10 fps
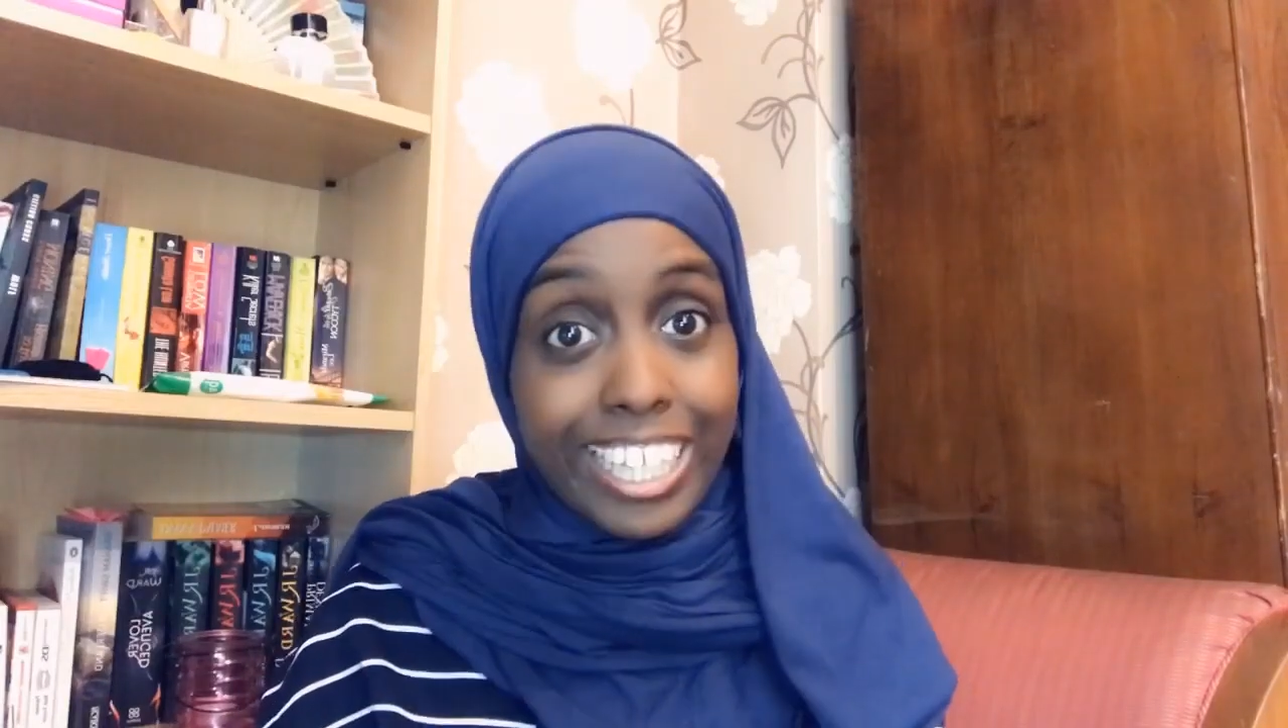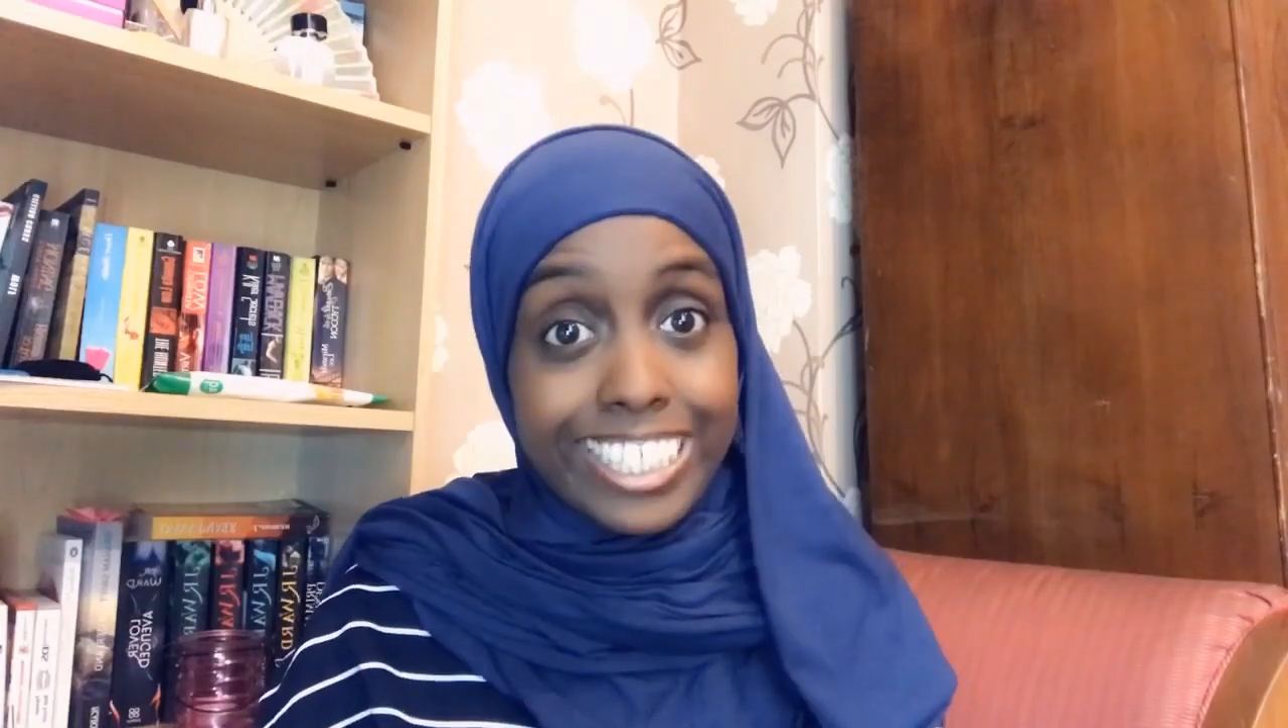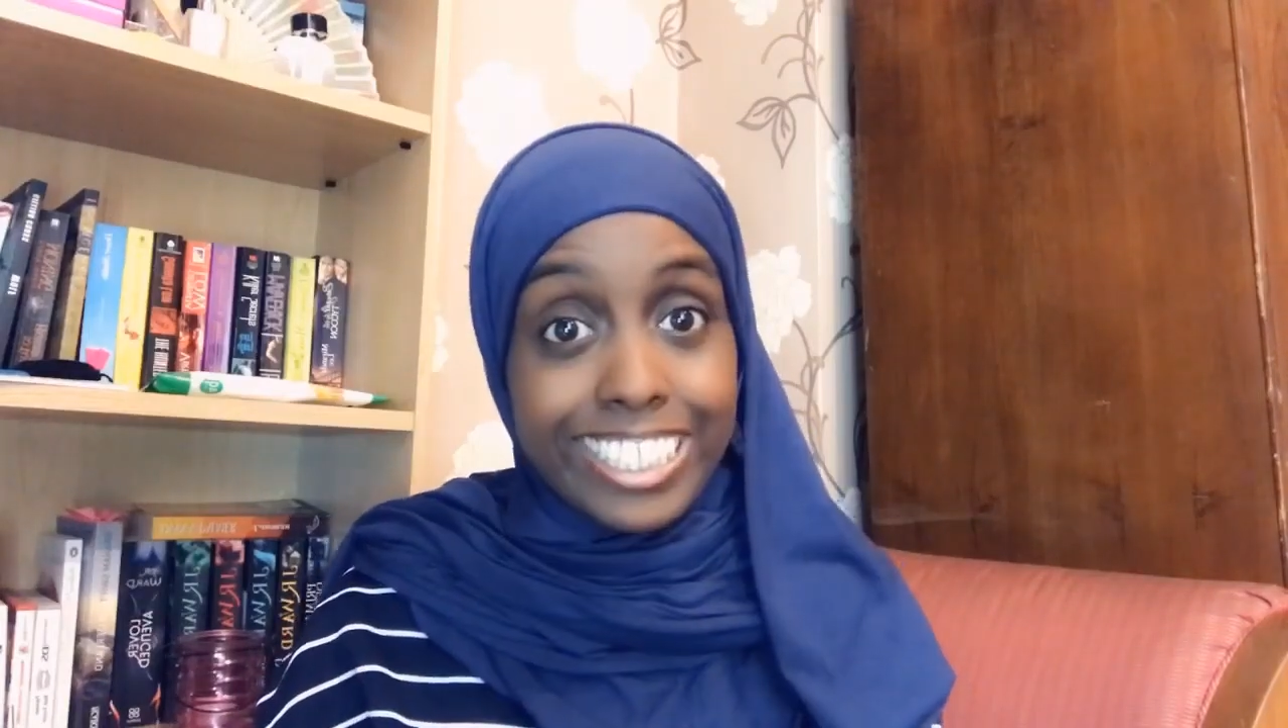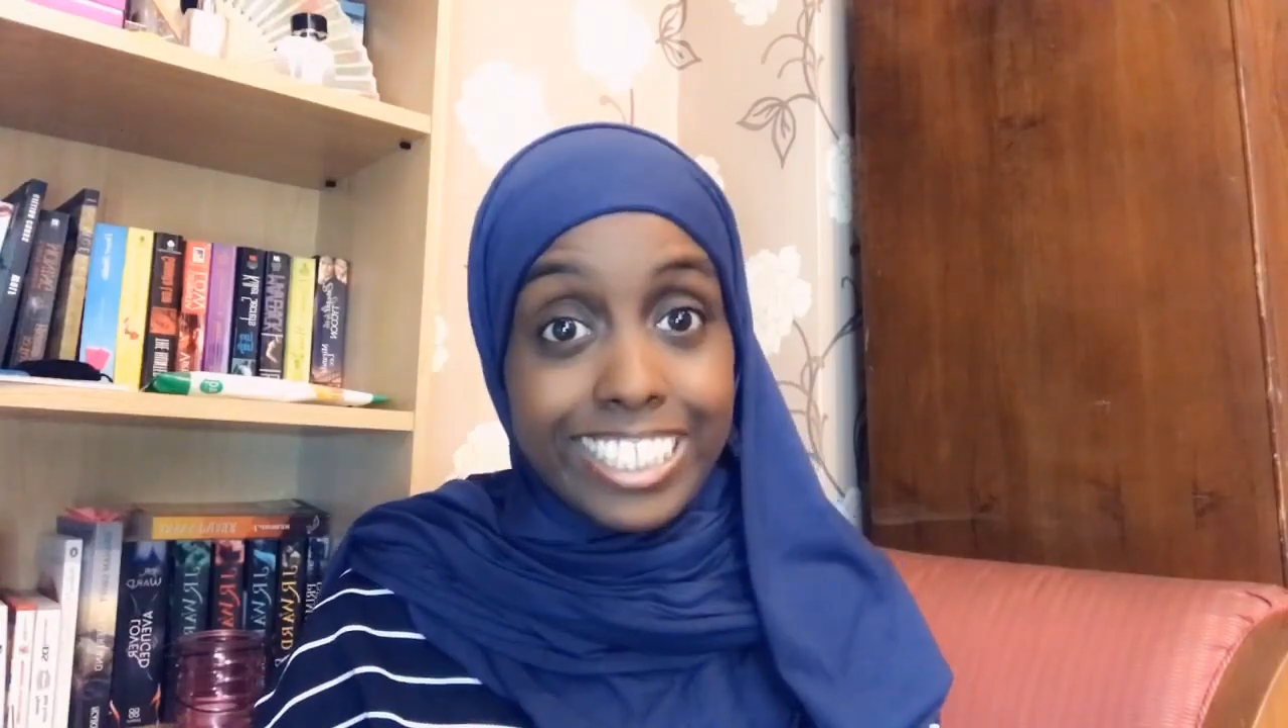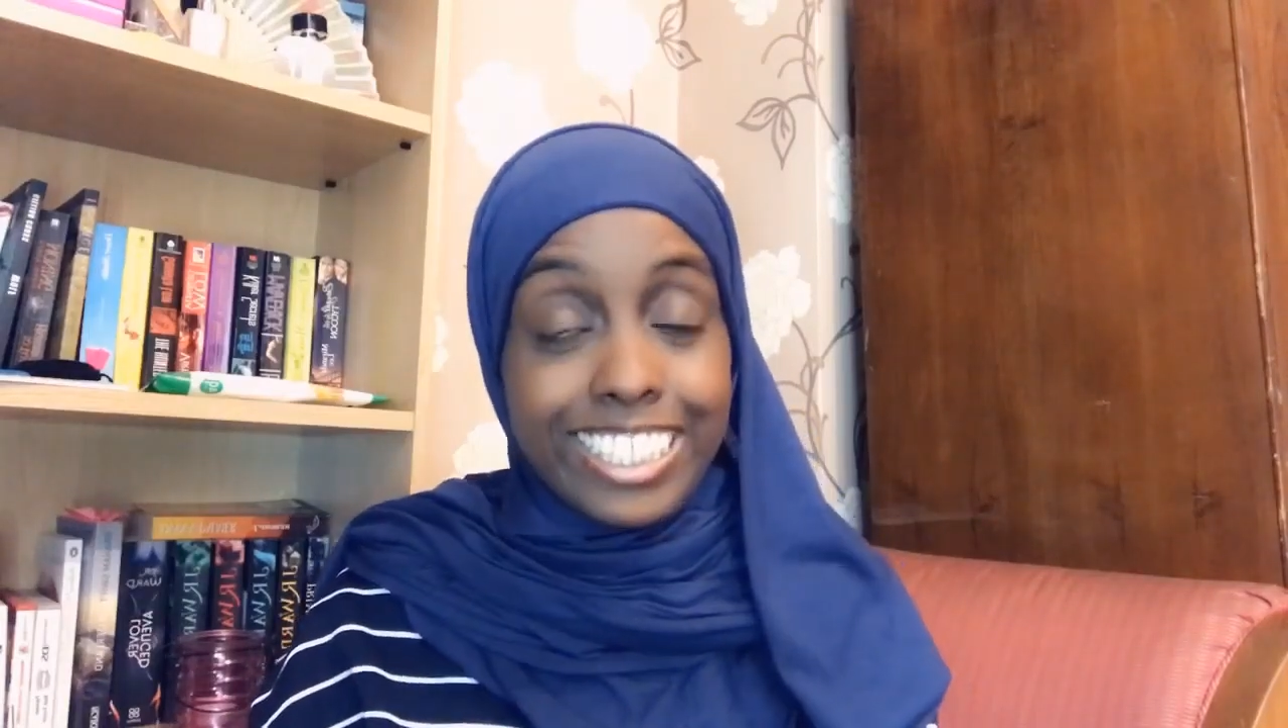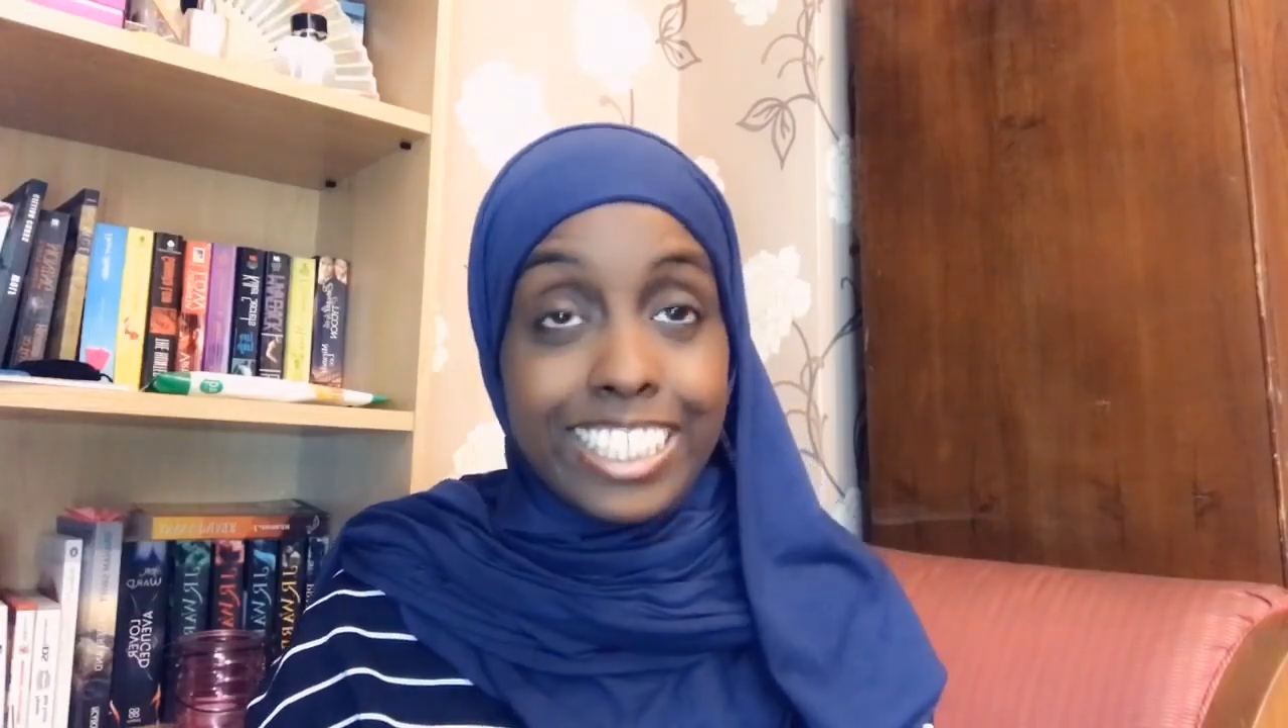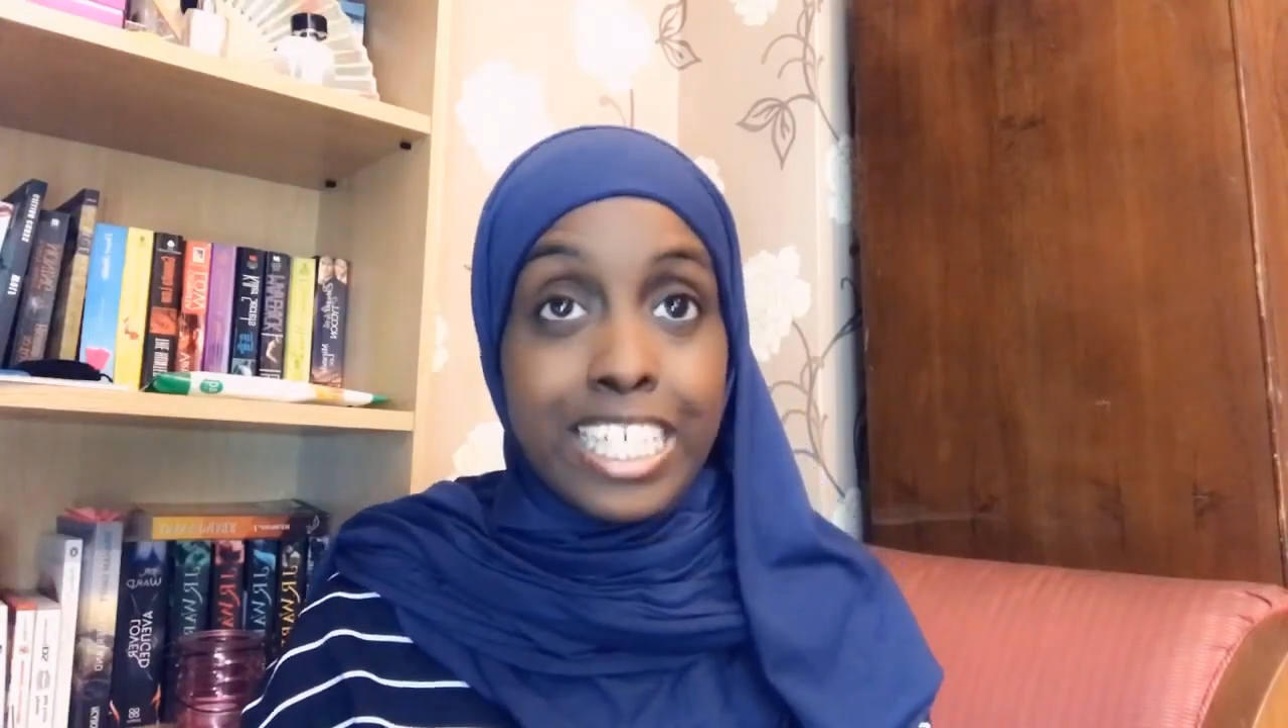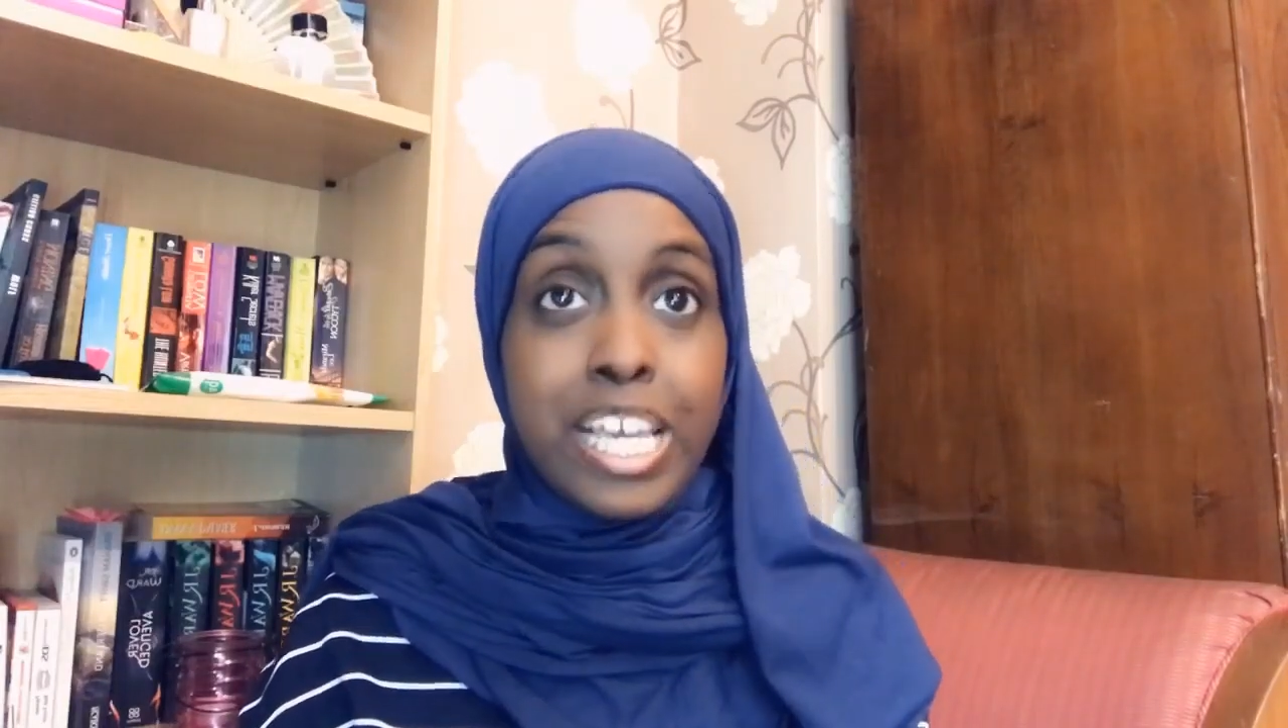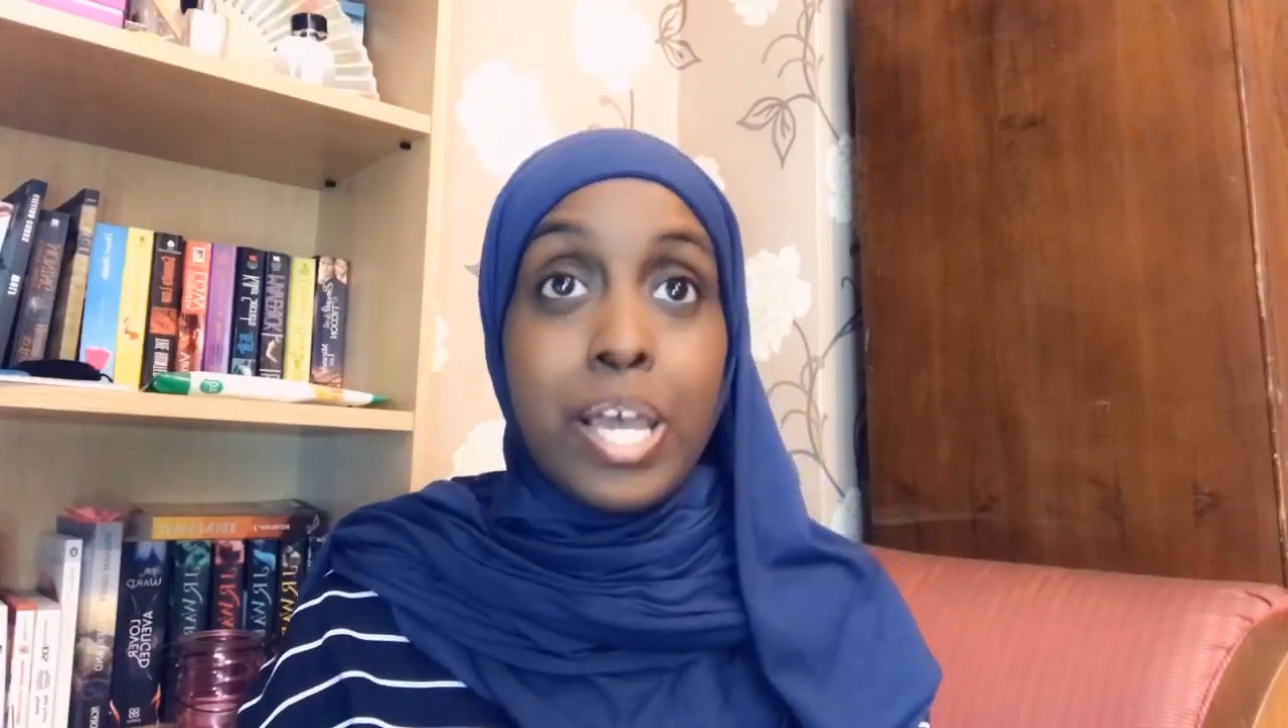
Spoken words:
license.